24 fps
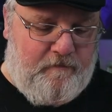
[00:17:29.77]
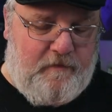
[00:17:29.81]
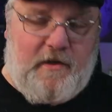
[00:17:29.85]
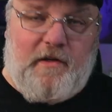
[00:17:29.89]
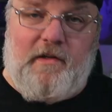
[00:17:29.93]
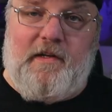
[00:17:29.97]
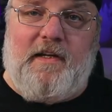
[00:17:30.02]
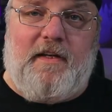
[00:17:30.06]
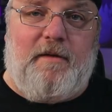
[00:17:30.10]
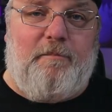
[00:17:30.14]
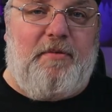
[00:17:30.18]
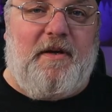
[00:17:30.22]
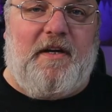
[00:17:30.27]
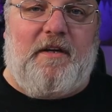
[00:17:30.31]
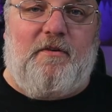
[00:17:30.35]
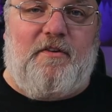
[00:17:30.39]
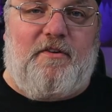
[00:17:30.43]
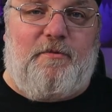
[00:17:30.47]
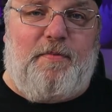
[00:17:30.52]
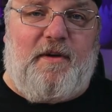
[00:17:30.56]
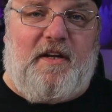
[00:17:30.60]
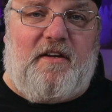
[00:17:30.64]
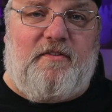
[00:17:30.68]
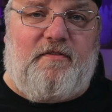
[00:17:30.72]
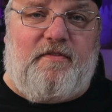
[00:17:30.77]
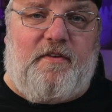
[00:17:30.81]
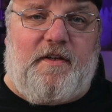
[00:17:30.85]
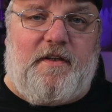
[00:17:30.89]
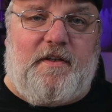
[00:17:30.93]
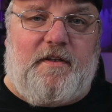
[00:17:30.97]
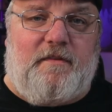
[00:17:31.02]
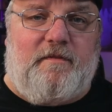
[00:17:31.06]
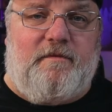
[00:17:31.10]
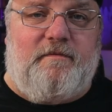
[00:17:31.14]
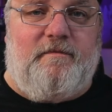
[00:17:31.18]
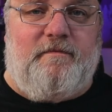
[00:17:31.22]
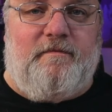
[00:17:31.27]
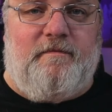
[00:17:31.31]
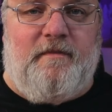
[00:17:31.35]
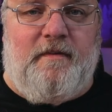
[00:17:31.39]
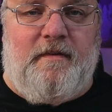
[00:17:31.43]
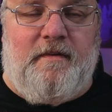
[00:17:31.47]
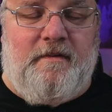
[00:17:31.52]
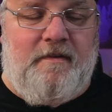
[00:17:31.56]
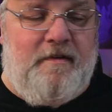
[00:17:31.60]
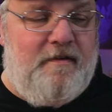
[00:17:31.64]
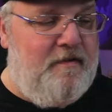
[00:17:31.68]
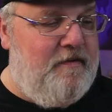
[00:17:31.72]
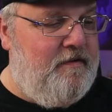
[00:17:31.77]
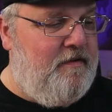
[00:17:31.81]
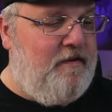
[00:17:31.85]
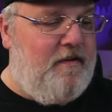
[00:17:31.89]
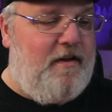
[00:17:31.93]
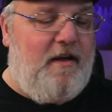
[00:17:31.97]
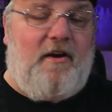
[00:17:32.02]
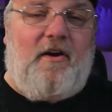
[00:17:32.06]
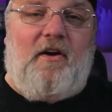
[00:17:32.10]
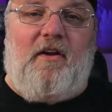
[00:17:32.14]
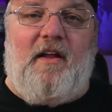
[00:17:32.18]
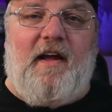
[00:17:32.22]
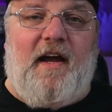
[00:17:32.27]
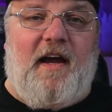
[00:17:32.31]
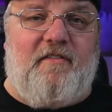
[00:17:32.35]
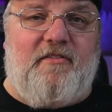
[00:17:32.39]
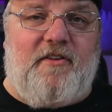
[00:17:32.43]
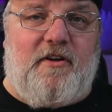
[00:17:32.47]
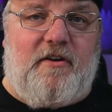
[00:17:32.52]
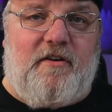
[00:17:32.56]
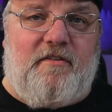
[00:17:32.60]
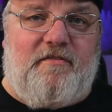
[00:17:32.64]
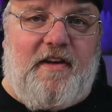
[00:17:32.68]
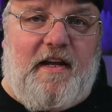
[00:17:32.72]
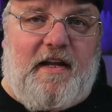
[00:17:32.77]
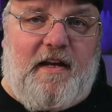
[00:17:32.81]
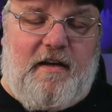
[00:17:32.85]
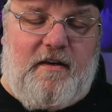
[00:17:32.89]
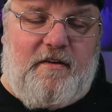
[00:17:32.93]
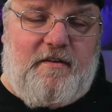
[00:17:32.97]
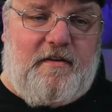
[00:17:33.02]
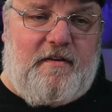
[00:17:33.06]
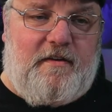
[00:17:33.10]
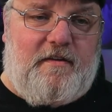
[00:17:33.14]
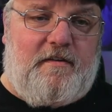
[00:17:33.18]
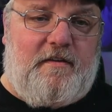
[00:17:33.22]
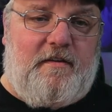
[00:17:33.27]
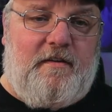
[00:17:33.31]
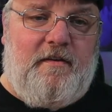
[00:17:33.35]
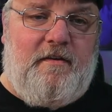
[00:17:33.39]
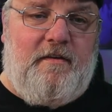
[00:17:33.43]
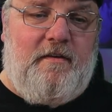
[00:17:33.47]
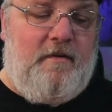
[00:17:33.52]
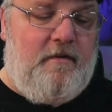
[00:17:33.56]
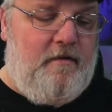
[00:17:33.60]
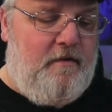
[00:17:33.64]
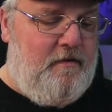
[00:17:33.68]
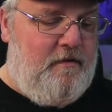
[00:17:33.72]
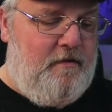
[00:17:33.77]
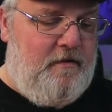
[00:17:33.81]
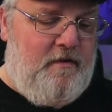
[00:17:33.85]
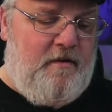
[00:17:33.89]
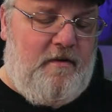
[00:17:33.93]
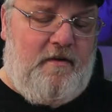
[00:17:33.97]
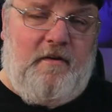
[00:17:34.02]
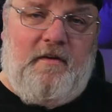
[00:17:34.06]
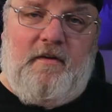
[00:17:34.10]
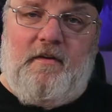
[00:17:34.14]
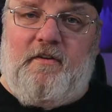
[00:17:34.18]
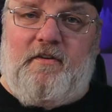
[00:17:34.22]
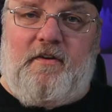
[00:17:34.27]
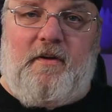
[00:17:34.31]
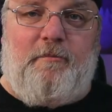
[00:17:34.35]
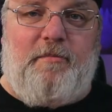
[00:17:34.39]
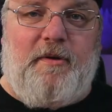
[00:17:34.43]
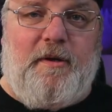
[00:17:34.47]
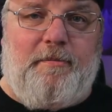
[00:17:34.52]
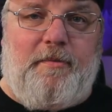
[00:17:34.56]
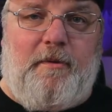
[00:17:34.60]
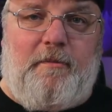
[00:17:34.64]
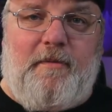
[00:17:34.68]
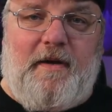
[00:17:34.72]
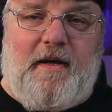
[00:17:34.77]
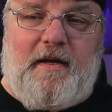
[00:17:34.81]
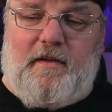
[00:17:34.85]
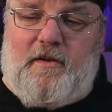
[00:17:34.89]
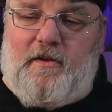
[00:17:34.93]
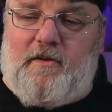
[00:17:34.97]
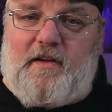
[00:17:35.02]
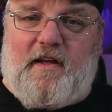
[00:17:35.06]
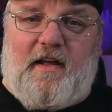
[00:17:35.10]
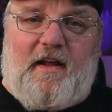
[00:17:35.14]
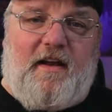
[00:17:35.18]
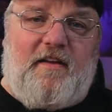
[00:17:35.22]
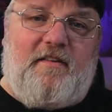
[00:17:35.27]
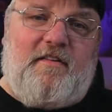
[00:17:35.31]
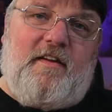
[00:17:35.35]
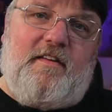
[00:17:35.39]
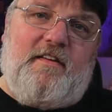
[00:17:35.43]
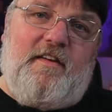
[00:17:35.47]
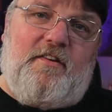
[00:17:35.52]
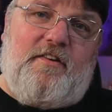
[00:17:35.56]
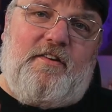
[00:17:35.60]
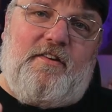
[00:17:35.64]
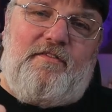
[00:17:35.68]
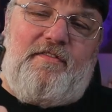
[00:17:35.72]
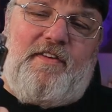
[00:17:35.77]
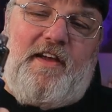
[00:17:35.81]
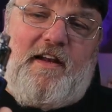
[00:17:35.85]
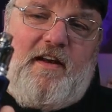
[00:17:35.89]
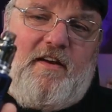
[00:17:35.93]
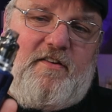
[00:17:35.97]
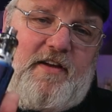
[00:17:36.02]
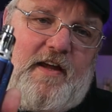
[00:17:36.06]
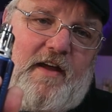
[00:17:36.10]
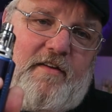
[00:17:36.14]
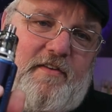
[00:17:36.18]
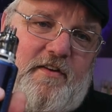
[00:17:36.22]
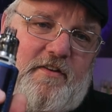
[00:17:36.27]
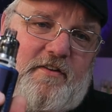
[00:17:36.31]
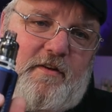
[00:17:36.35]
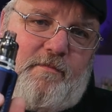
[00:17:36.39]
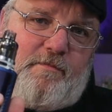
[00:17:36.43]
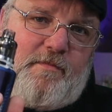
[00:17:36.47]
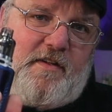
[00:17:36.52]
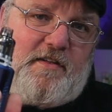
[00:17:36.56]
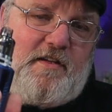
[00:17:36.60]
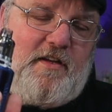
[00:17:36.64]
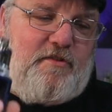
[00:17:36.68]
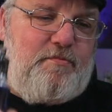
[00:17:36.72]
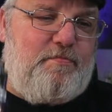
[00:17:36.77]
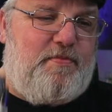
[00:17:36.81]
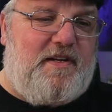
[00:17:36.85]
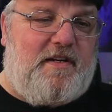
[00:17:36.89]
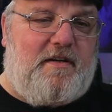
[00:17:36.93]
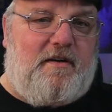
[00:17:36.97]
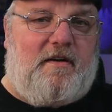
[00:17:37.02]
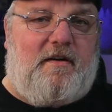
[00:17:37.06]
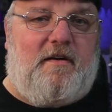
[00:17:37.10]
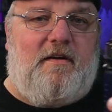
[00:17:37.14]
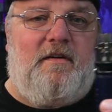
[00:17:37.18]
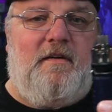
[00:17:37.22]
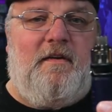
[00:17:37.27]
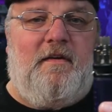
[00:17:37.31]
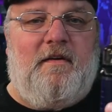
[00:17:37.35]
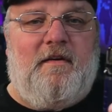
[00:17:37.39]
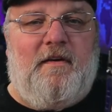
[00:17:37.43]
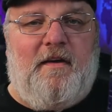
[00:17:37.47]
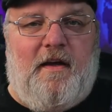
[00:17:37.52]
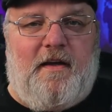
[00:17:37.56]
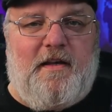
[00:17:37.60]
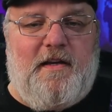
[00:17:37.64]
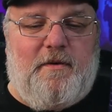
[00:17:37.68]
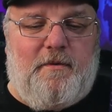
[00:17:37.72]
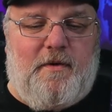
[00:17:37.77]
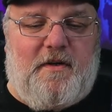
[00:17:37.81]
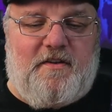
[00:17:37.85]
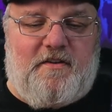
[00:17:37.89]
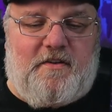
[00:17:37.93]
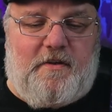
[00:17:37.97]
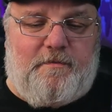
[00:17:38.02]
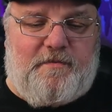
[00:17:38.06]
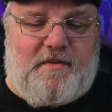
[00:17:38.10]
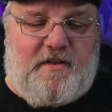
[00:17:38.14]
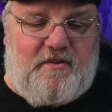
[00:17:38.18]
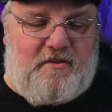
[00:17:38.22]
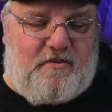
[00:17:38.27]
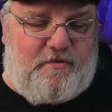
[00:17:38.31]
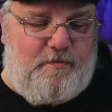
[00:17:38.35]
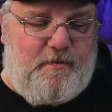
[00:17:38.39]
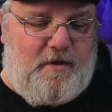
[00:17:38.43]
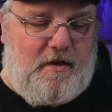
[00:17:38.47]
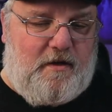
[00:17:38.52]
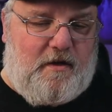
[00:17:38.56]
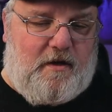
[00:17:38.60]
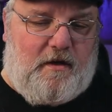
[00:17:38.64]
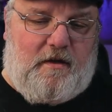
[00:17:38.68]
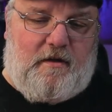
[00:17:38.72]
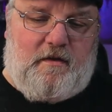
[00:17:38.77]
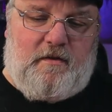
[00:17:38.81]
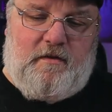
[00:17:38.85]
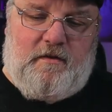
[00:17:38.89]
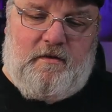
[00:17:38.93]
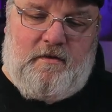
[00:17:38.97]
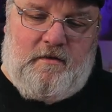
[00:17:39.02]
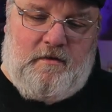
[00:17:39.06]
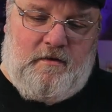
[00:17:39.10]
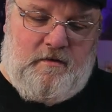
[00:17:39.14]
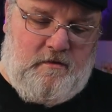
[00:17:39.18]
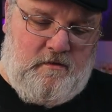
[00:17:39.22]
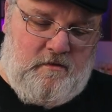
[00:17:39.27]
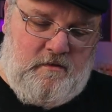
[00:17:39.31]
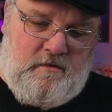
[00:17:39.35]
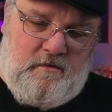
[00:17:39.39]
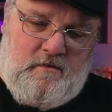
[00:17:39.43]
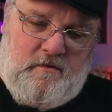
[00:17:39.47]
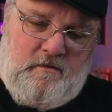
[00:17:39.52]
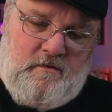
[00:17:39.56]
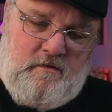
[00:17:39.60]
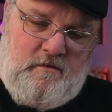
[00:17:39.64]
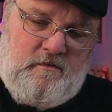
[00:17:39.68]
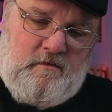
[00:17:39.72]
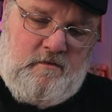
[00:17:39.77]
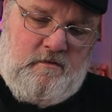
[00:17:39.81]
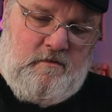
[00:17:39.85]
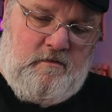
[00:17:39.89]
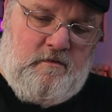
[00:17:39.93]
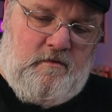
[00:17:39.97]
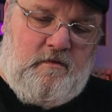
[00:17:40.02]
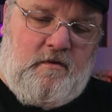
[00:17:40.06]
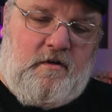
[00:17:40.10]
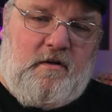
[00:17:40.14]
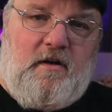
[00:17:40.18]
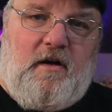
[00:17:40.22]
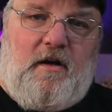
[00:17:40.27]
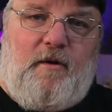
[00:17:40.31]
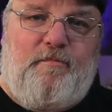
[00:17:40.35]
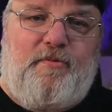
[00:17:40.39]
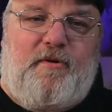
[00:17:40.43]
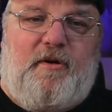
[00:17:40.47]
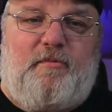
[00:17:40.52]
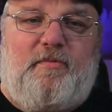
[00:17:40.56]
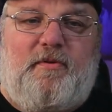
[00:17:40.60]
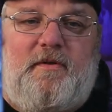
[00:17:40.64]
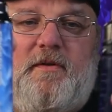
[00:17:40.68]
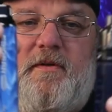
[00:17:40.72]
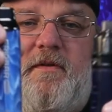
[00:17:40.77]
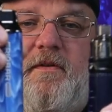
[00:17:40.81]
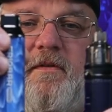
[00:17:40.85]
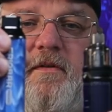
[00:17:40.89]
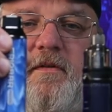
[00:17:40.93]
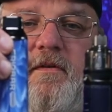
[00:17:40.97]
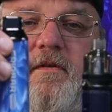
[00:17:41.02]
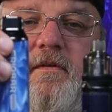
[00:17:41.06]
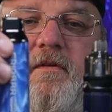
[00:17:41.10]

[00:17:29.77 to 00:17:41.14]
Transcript: You need to pick what's best for you. They all have their advantages. Some people might look at it as a disadvantage having something that's bigger, and you want something small, comparable